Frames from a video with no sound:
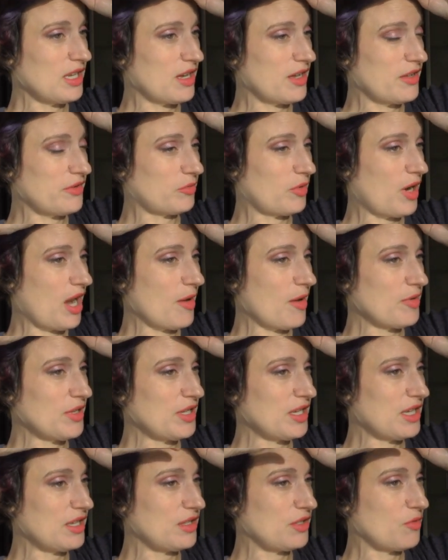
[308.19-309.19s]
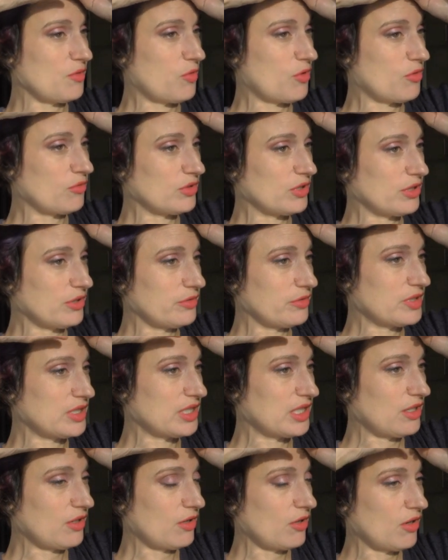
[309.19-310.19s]
unwrapping it, you won't lose
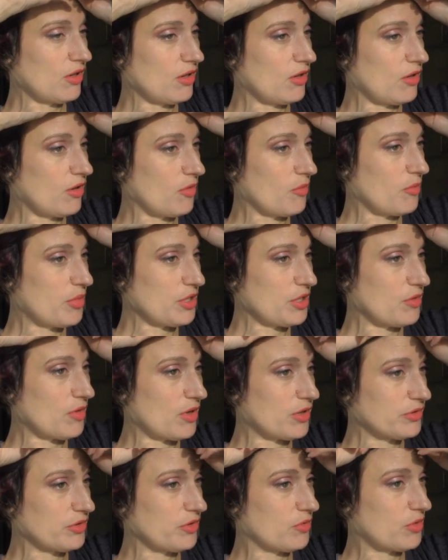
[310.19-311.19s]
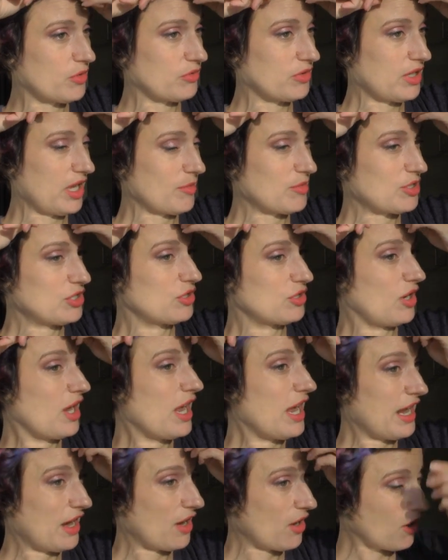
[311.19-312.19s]
any curl, but you also won't damage your
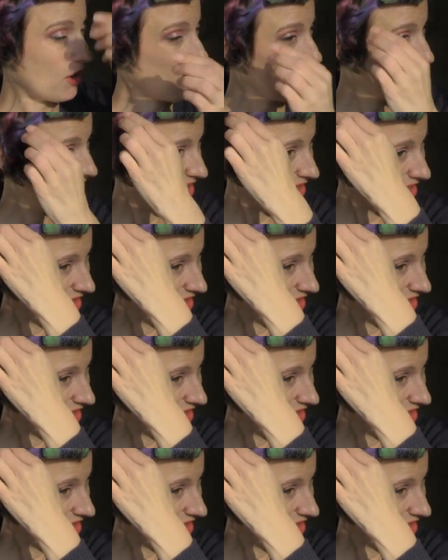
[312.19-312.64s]
hair.